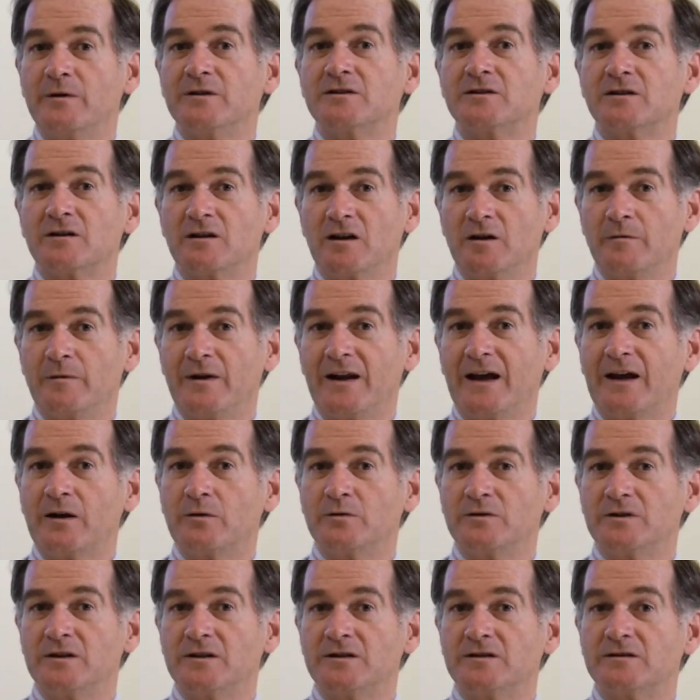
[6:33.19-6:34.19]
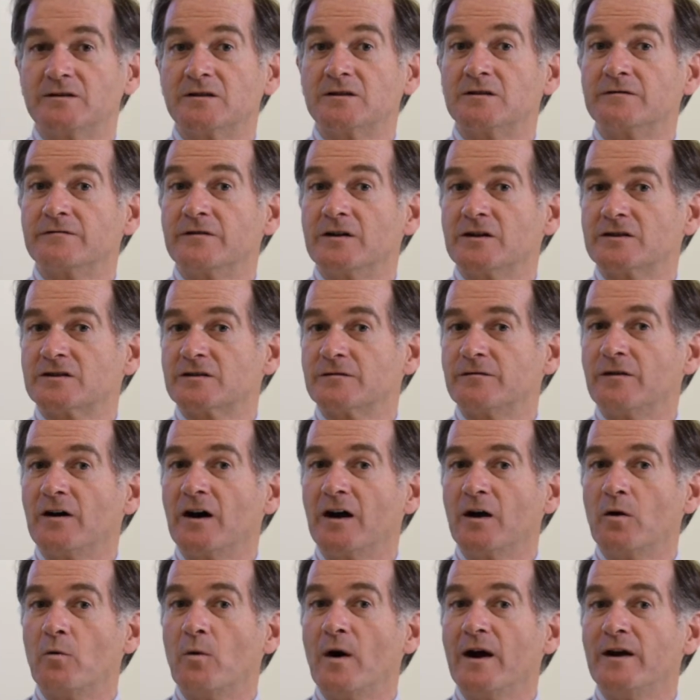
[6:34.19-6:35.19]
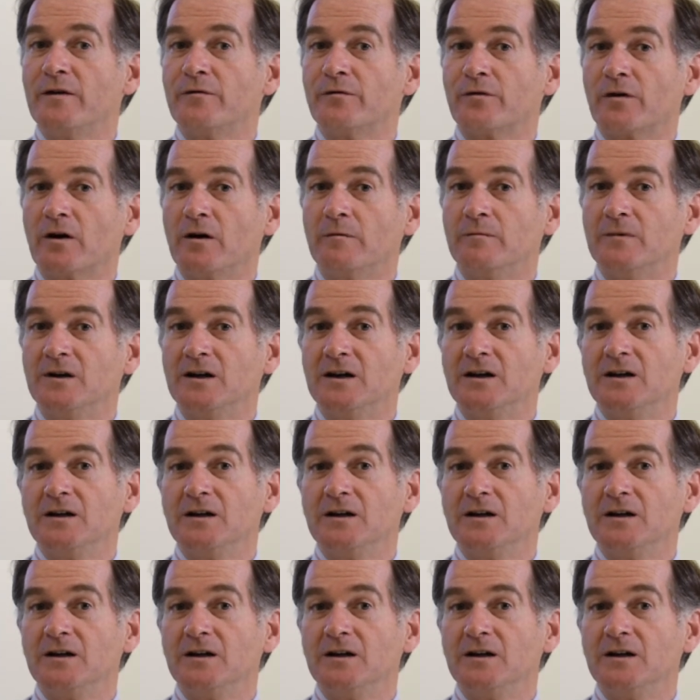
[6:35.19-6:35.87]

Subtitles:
into global equities to diversify away from